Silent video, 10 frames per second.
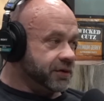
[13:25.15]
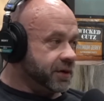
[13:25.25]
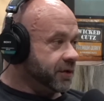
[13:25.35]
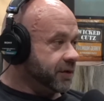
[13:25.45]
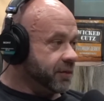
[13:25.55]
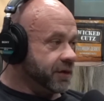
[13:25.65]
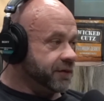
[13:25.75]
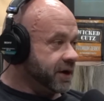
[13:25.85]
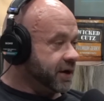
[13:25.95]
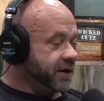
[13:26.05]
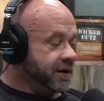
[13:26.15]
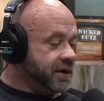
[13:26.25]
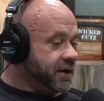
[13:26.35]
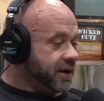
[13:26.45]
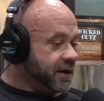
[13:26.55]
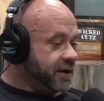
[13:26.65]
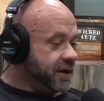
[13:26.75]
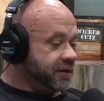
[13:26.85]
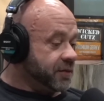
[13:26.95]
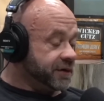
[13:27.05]
I'm gonna figure out. I
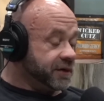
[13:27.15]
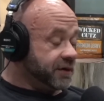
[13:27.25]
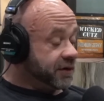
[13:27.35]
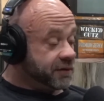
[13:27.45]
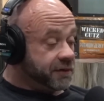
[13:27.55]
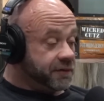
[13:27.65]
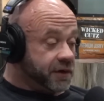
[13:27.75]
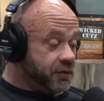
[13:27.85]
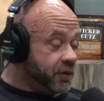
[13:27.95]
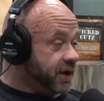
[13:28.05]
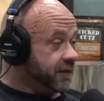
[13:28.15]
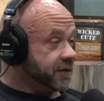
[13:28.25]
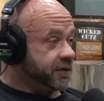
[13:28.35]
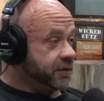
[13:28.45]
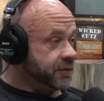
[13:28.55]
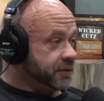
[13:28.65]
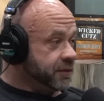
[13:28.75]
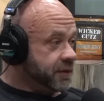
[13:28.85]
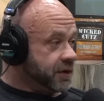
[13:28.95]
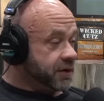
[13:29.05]
told myself I don't give a fuck what I have to do.
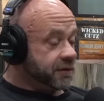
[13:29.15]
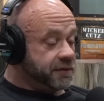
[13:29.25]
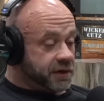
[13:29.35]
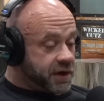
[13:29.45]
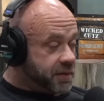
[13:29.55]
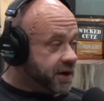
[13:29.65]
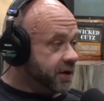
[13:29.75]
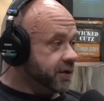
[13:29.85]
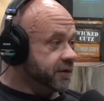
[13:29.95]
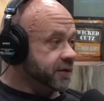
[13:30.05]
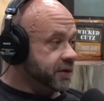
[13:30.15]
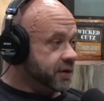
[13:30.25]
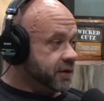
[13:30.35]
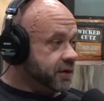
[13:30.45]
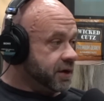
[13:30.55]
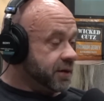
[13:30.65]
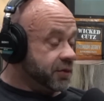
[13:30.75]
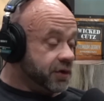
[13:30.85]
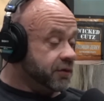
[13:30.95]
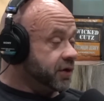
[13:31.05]
I don't give a fuck how bad it hurts. I'm
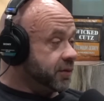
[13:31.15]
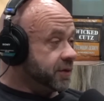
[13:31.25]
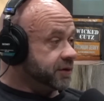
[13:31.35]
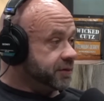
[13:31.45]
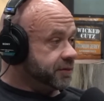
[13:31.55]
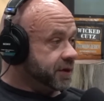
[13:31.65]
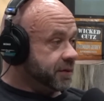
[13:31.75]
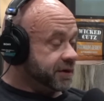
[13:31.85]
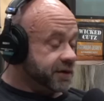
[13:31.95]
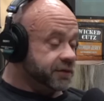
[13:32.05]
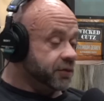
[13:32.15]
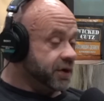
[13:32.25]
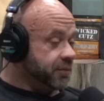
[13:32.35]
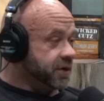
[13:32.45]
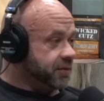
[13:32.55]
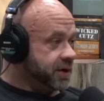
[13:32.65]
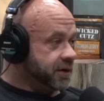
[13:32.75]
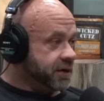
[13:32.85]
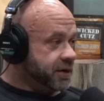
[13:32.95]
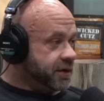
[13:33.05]
gonna overcome this. I'm like, this will not beat me,
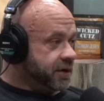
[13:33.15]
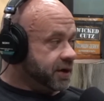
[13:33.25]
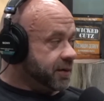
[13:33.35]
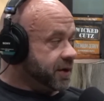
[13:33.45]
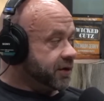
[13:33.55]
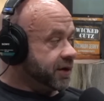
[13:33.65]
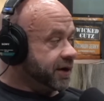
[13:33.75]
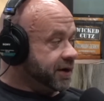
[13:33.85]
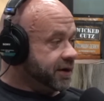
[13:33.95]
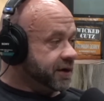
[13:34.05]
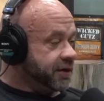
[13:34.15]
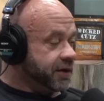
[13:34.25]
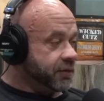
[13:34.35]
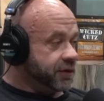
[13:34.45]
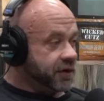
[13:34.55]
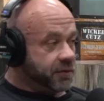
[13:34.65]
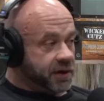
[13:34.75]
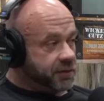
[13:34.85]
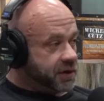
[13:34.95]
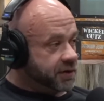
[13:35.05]
and I'm not gonna let anything or anyone tell me
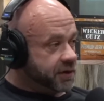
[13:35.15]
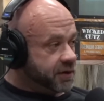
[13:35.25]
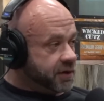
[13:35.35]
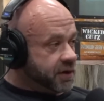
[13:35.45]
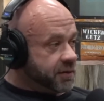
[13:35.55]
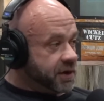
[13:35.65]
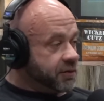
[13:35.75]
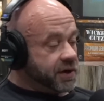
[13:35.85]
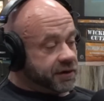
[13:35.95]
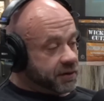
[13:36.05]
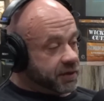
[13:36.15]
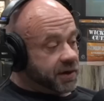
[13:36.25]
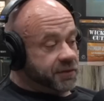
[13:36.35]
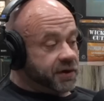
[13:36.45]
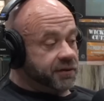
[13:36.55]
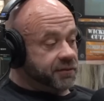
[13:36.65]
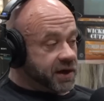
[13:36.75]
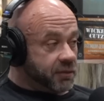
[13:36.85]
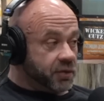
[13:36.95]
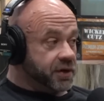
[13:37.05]
I'm done. Like when I'm done,
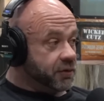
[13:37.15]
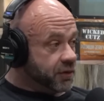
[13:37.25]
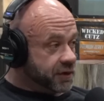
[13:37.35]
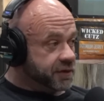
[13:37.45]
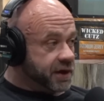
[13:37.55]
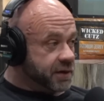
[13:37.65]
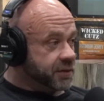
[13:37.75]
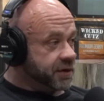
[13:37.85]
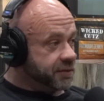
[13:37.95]
I'm gonna be the one that decide I'm done.